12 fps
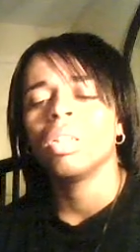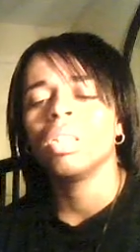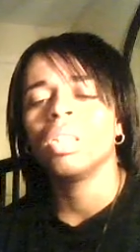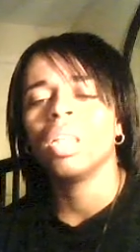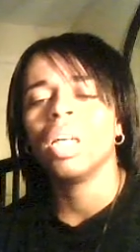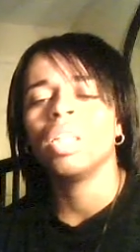
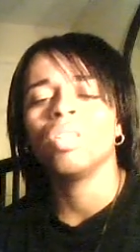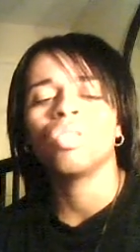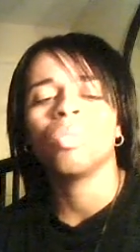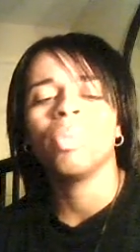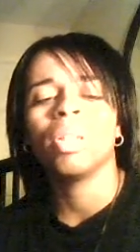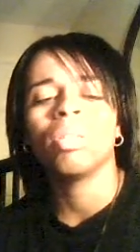it's the
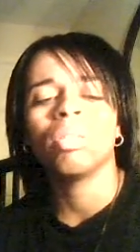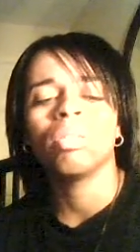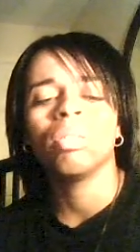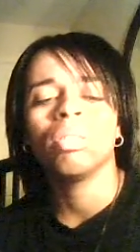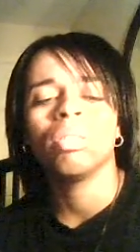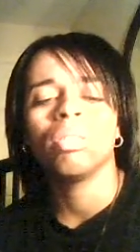
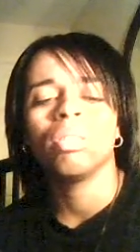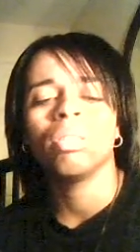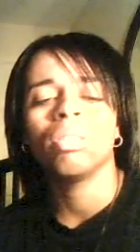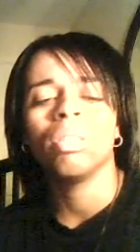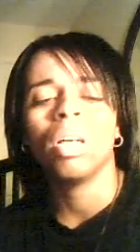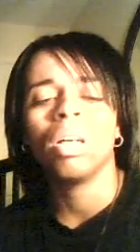instrumental
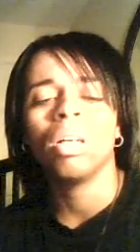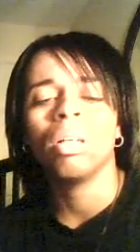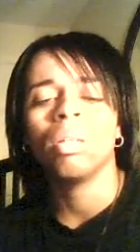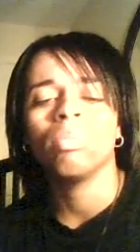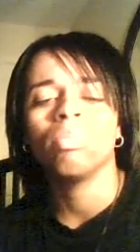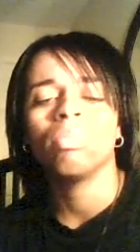
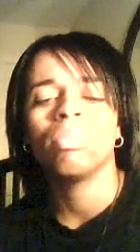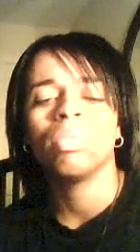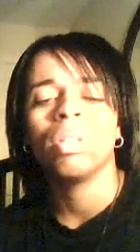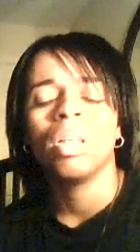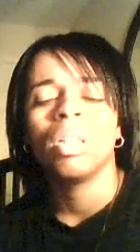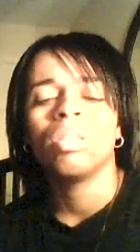um
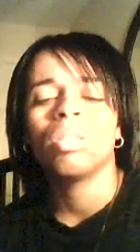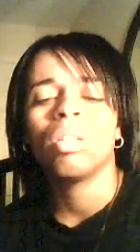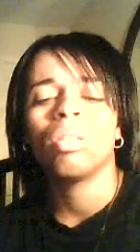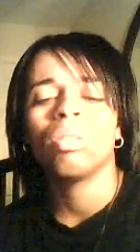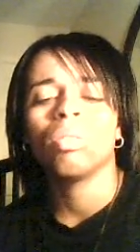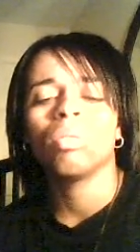
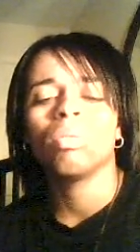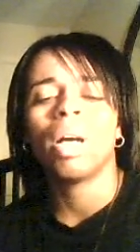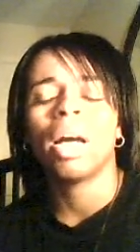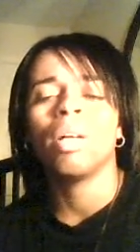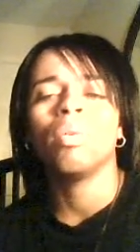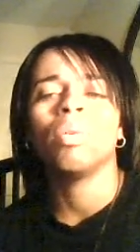so
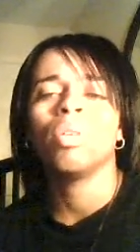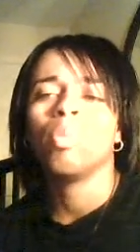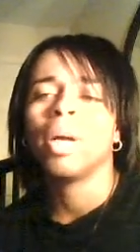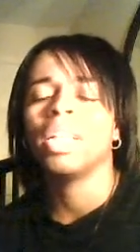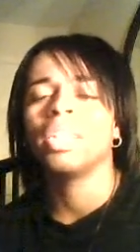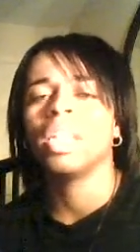I don't want
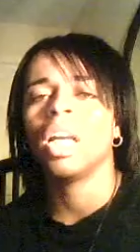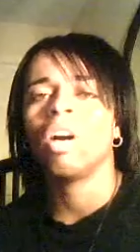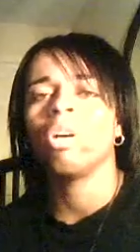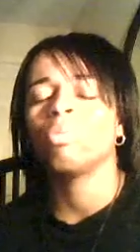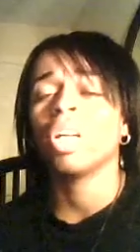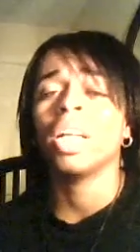nobody saying,
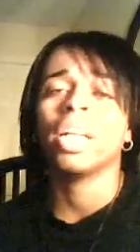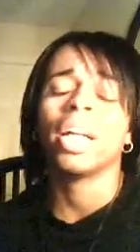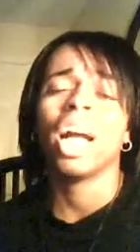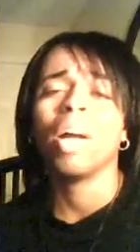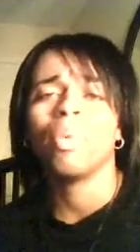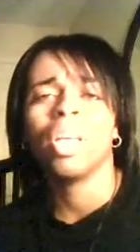"Oh, I'm trying to
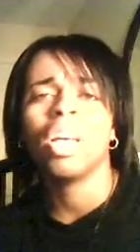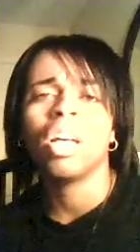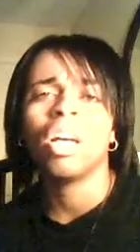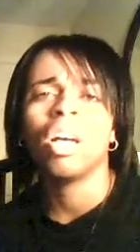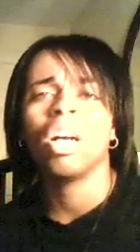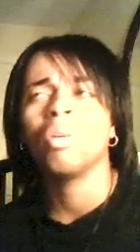copy
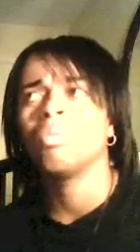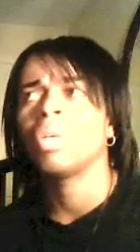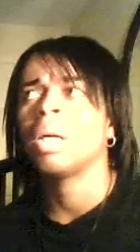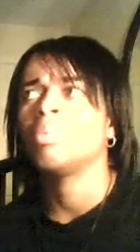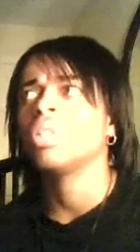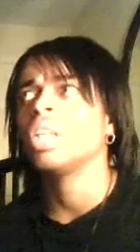her. I'm,
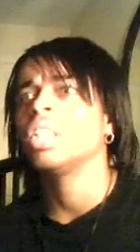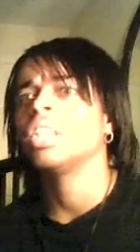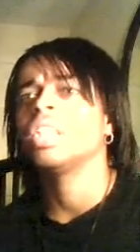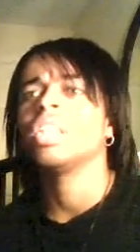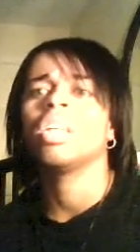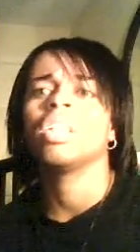I'm trying to
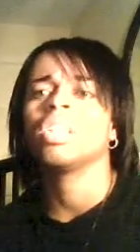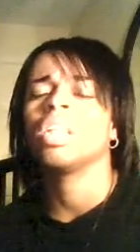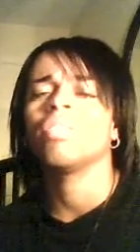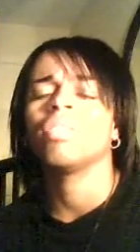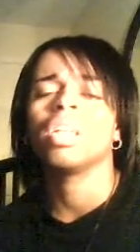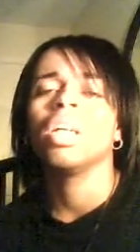steal her
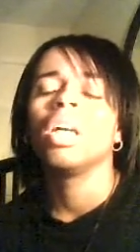stuff."